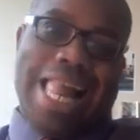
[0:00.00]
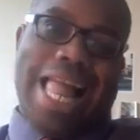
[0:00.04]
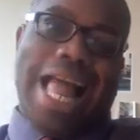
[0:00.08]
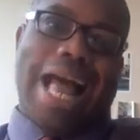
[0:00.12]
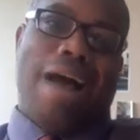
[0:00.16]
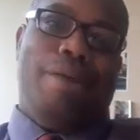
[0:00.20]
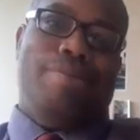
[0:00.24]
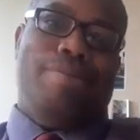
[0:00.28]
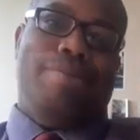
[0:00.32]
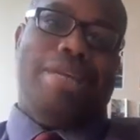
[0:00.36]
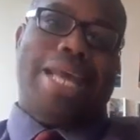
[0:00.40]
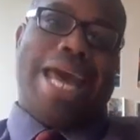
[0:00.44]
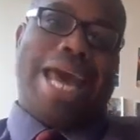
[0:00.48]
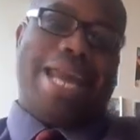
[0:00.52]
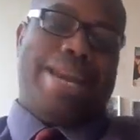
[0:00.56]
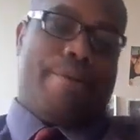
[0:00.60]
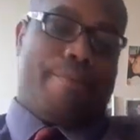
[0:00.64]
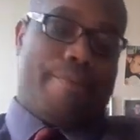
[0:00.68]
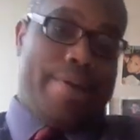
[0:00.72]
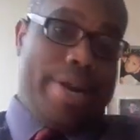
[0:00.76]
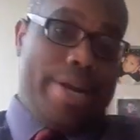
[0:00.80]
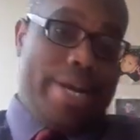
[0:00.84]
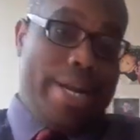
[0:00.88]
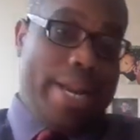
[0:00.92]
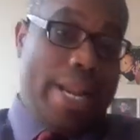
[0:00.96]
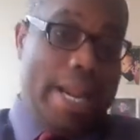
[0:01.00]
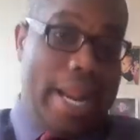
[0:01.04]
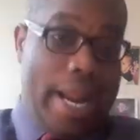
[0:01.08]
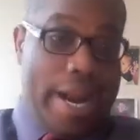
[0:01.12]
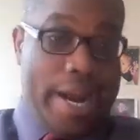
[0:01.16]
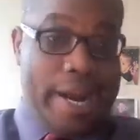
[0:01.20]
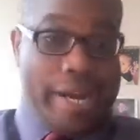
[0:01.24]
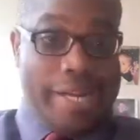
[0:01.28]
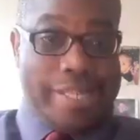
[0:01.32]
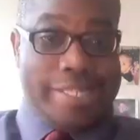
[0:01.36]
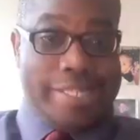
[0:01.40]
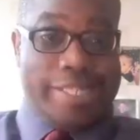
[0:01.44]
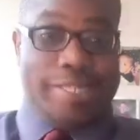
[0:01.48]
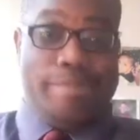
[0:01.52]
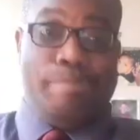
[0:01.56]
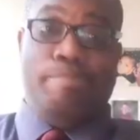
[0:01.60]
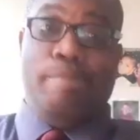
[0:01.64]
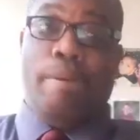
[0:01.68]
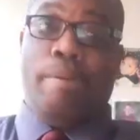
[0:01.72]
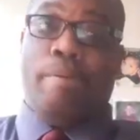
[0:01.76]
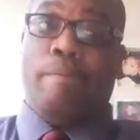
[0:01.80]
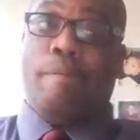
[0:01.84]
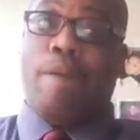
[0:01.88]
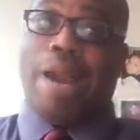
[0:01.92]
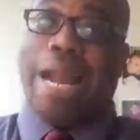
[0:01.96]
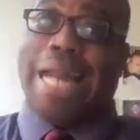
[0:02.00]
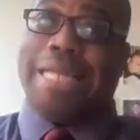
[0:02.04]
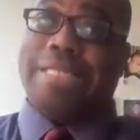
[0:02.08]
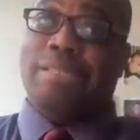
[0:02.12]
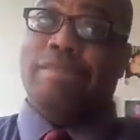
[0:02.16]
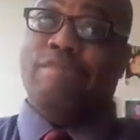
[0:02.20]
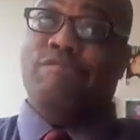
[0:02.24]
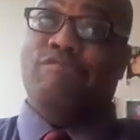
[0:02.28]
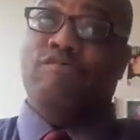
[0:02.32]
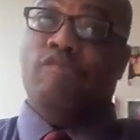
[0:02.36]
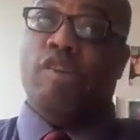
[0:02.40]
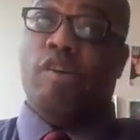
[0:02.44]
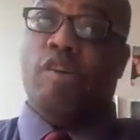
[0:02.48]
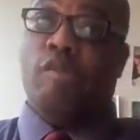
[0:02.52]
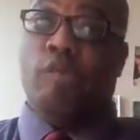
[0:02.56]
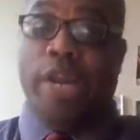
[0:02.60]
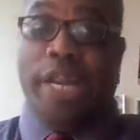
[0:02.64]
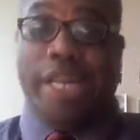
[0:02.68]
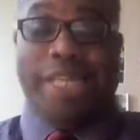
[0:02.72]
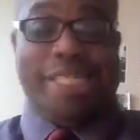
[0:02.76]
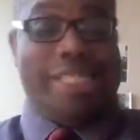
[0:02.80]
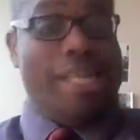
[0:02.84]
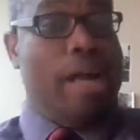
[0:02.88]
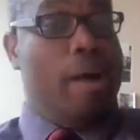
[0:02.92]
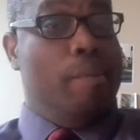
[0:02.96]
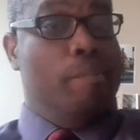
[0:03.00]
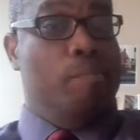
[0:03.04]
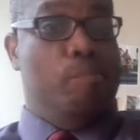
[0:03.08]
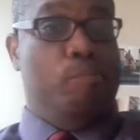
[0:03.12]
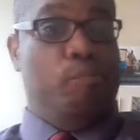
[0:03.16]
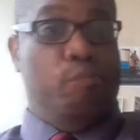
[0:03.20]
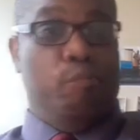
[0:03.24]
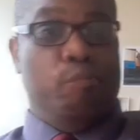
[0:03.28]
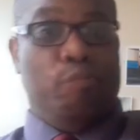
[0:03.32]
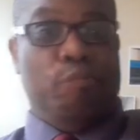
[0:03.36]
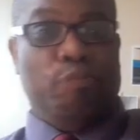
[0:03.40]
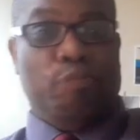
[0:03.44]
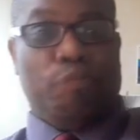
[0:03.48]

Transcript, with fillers: I would have had to read the lyrics, memorize them for a week, something.